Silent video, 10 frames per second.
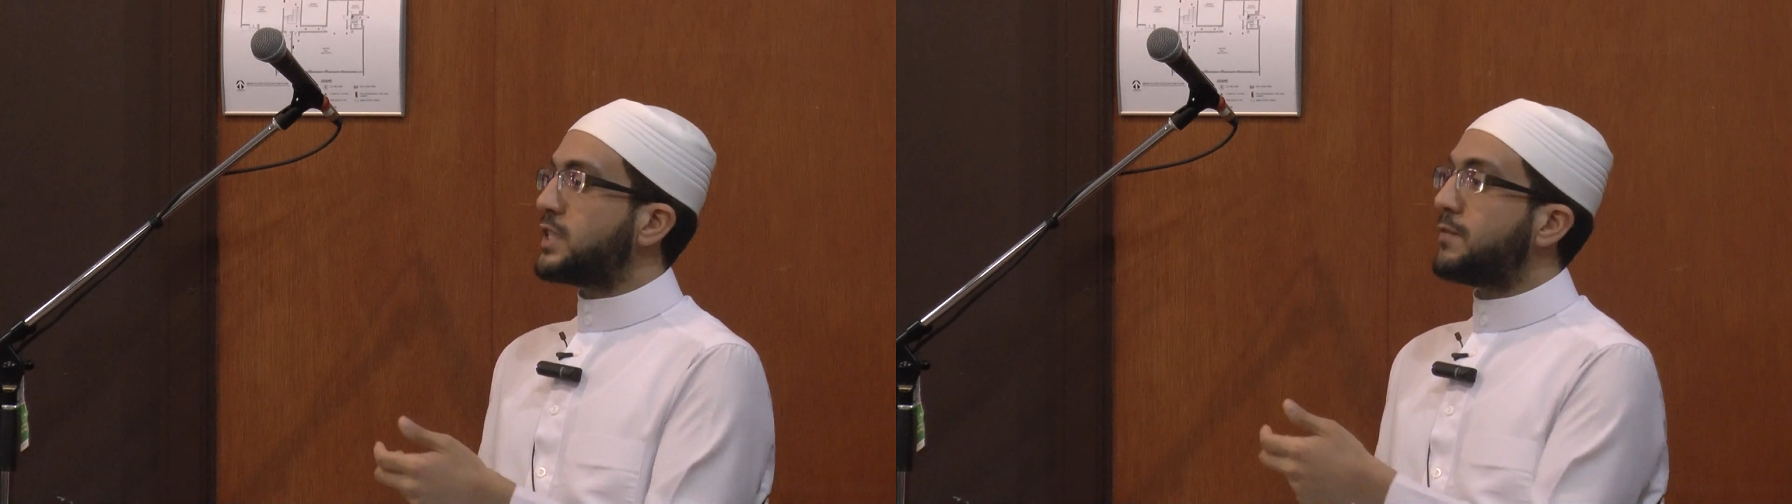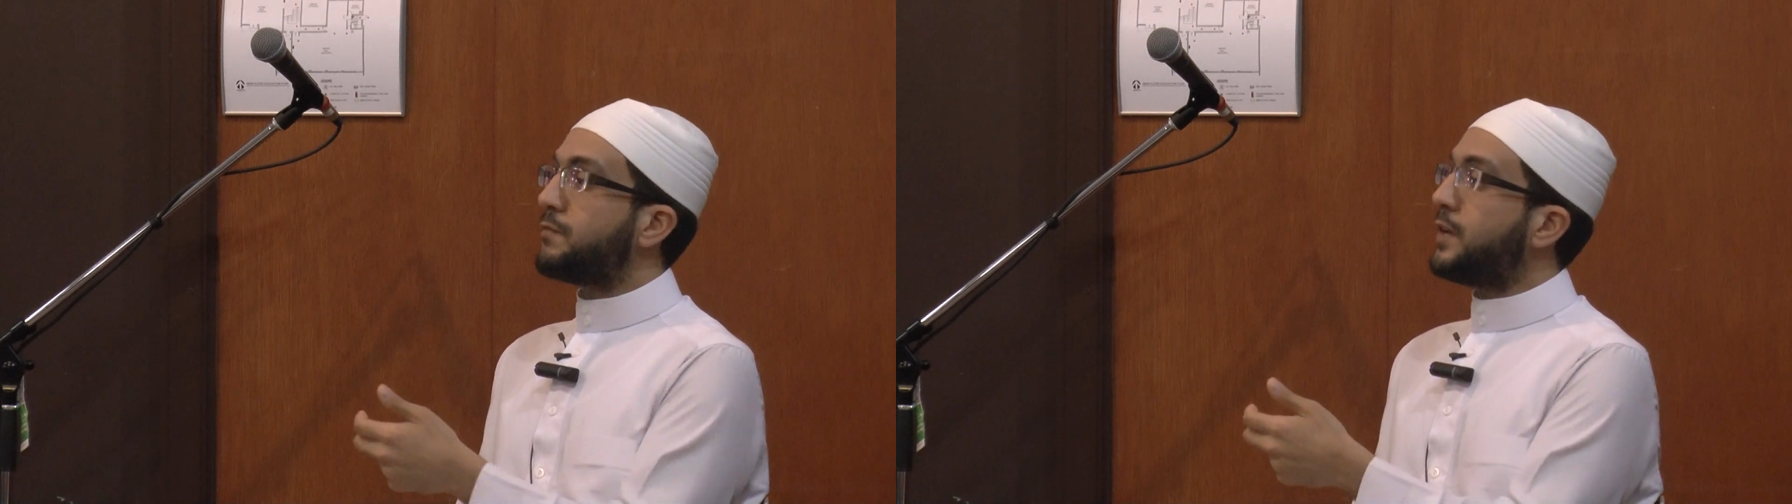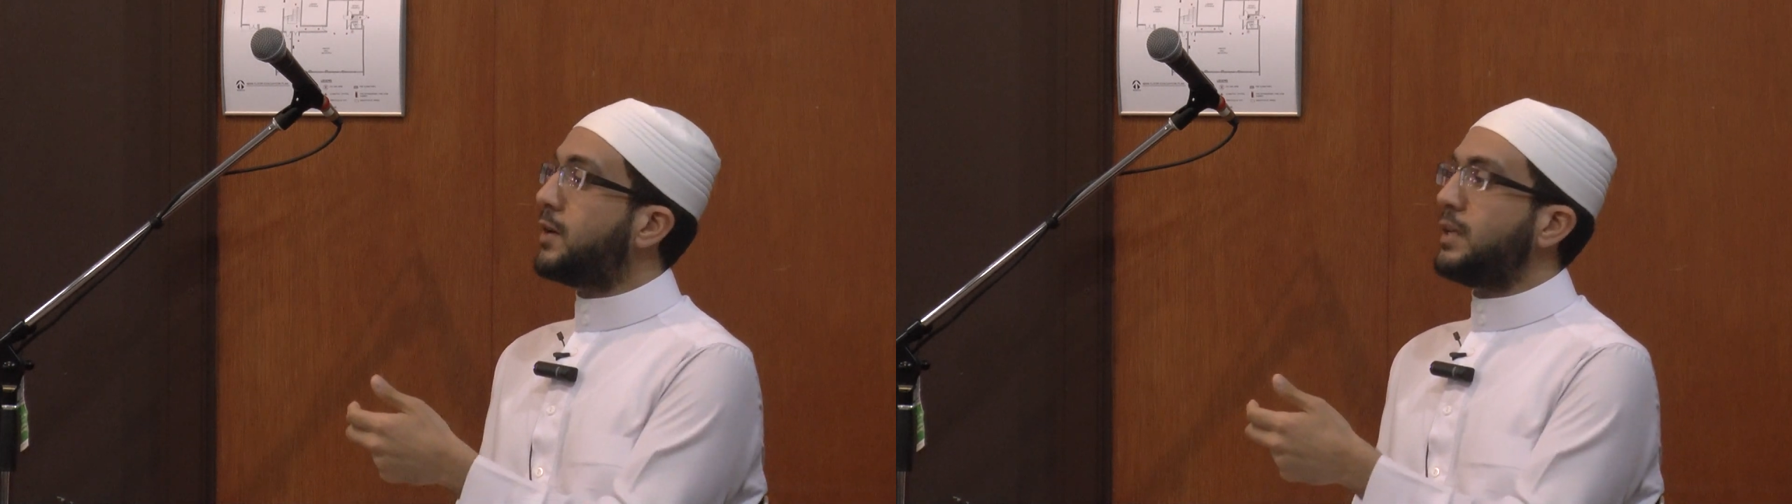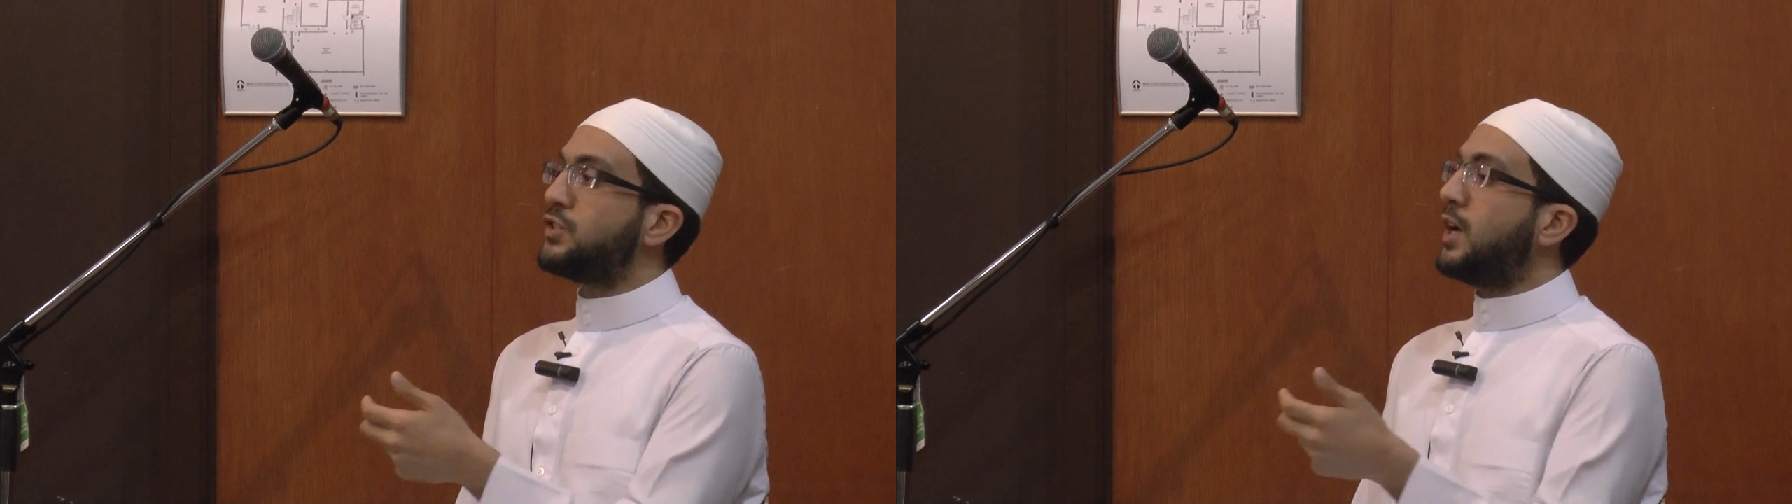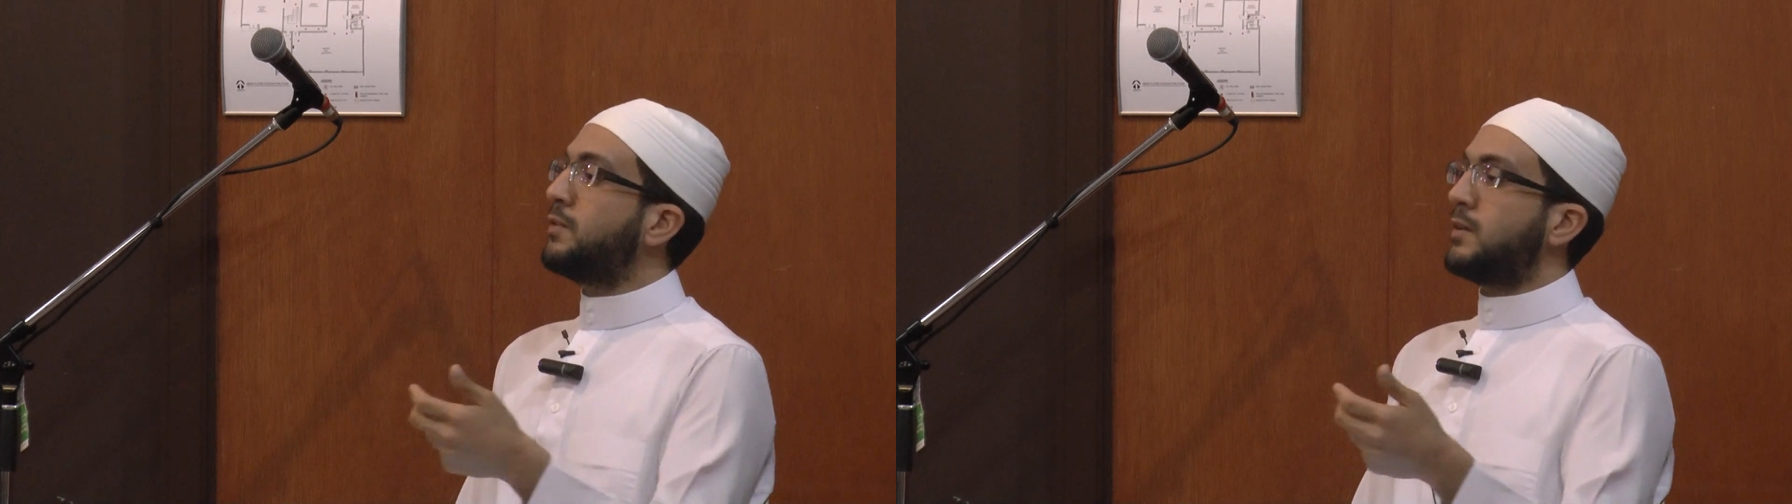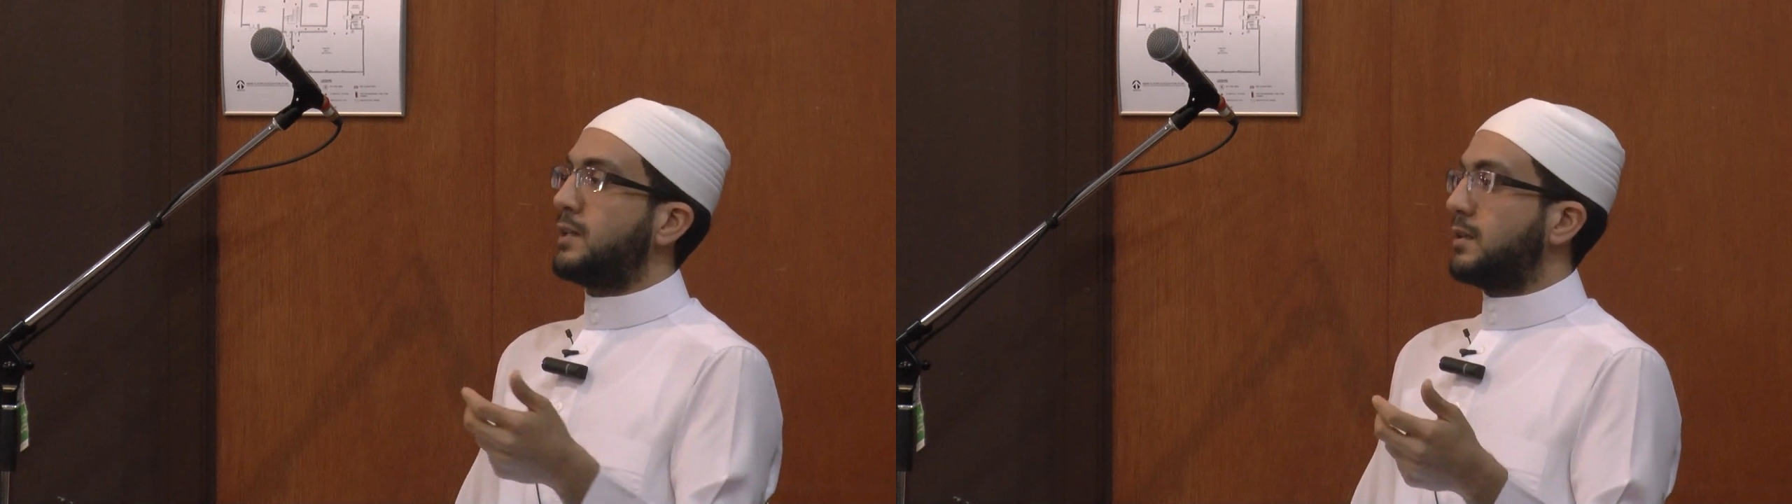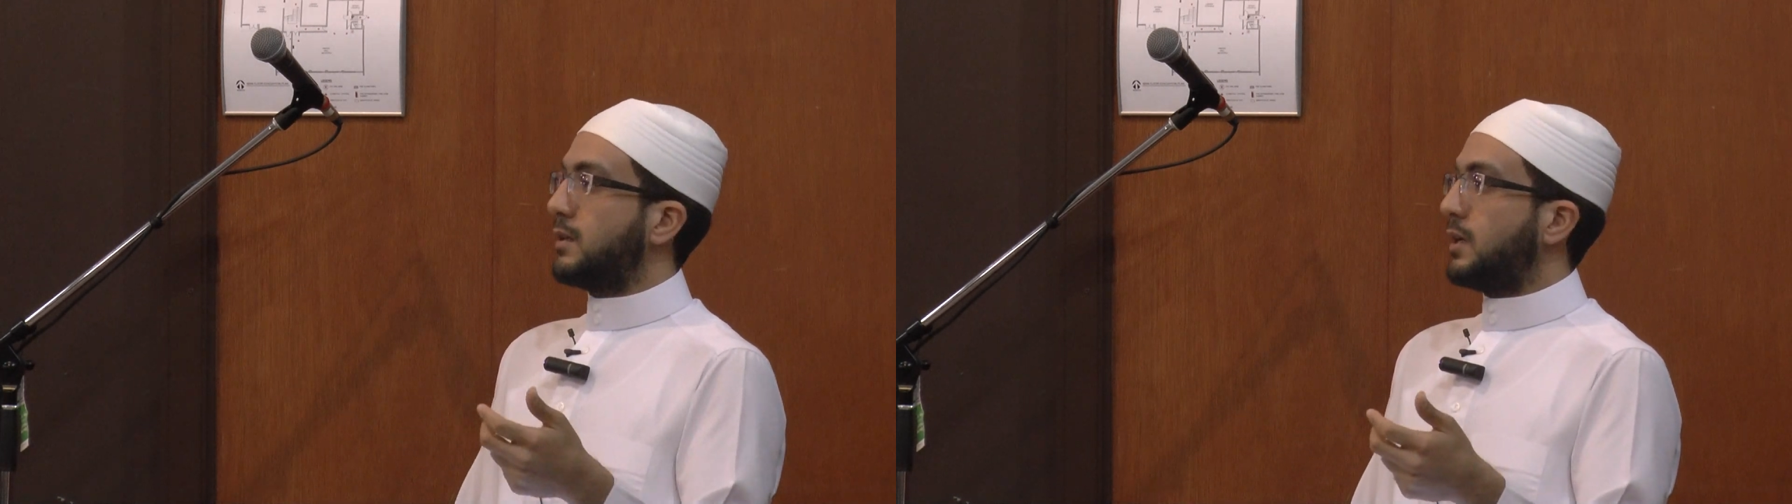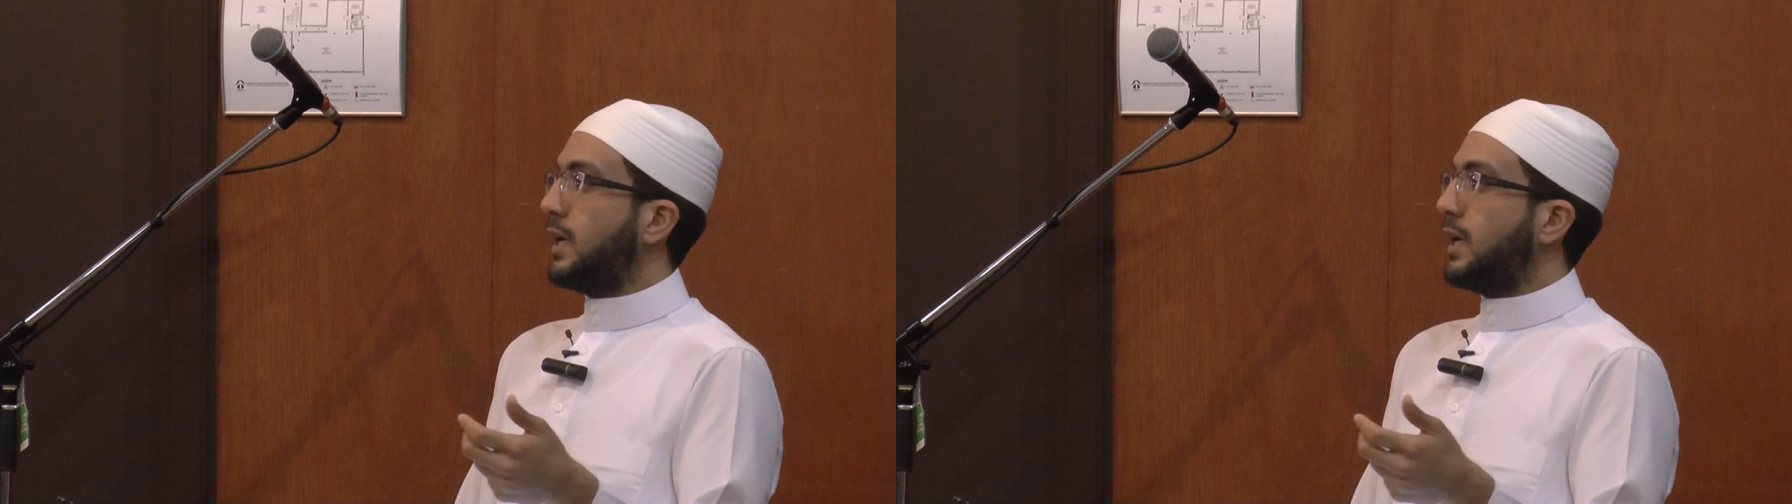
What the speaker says: It's a very general.